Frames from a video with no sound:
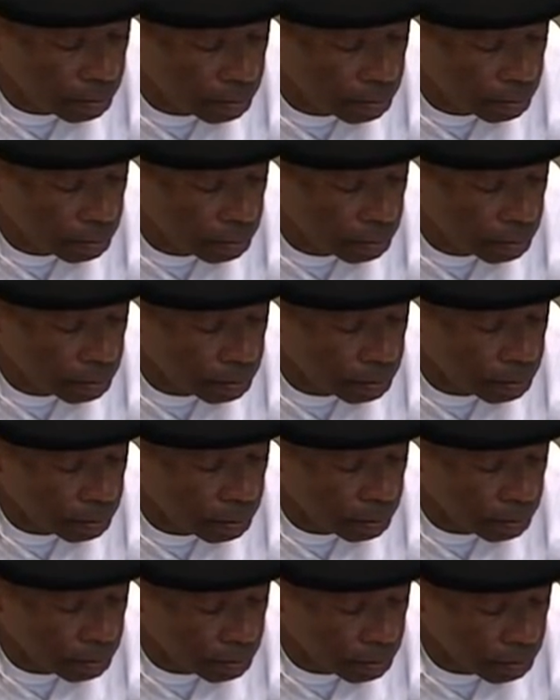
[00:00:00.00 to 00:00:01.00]

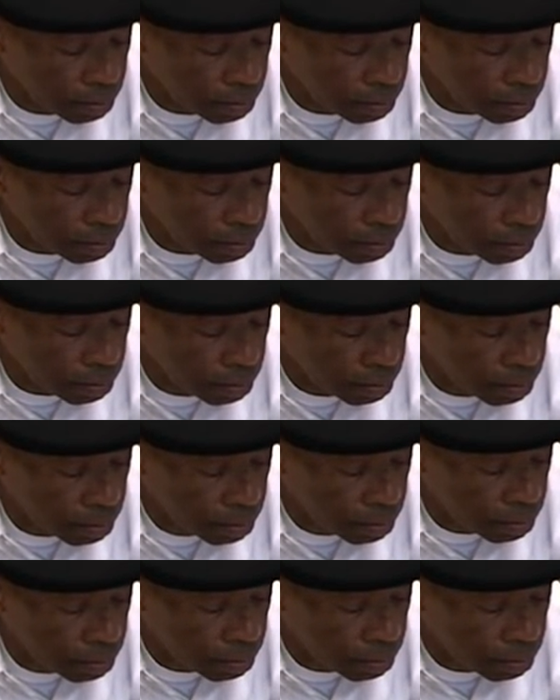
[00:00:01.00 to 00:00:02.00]

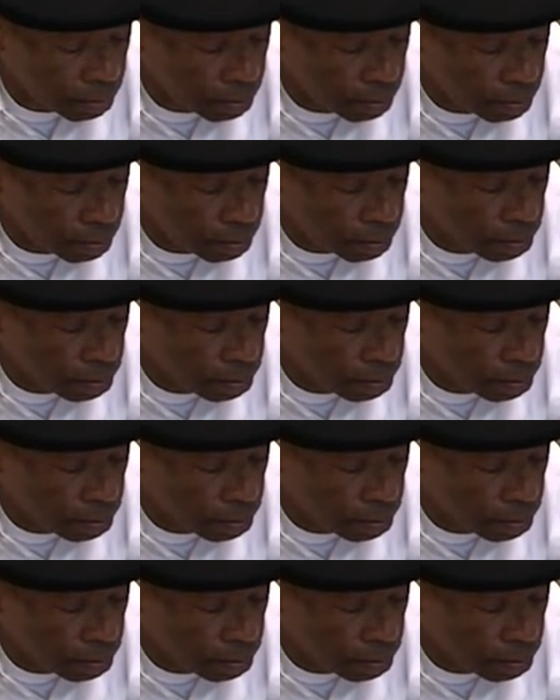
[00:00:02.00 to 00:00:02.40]
[no speech]